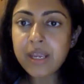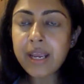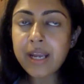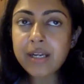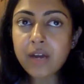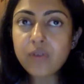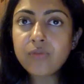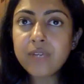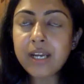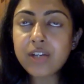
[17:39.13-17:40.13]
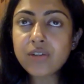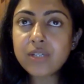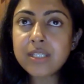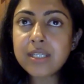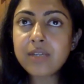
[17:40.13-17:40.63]
And now we are actually
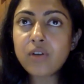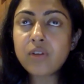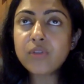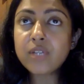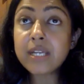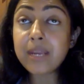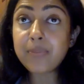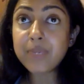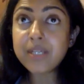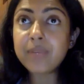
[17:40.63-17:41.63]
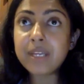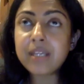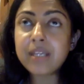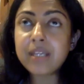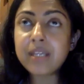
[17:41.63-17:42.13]
seeing almost an epidemic
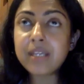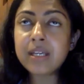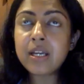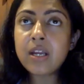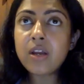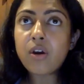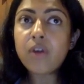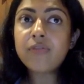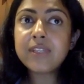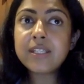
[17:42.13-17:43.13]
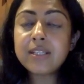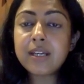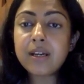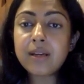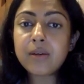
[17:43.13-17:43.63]
of this
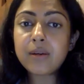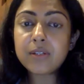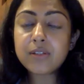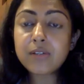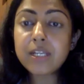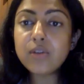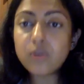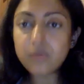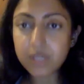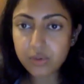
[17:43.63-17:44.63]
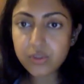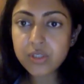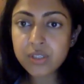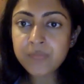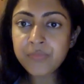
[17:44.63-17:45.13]
screen
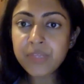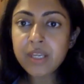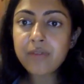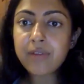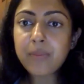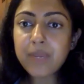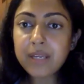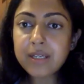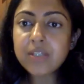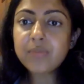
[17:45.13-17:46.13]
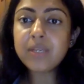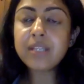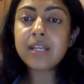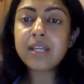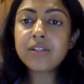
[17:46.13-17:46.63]
overuse, where parents bring
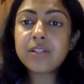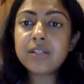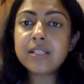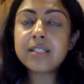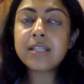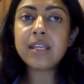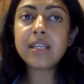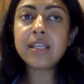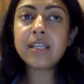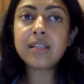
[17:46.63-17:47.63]
their children saying,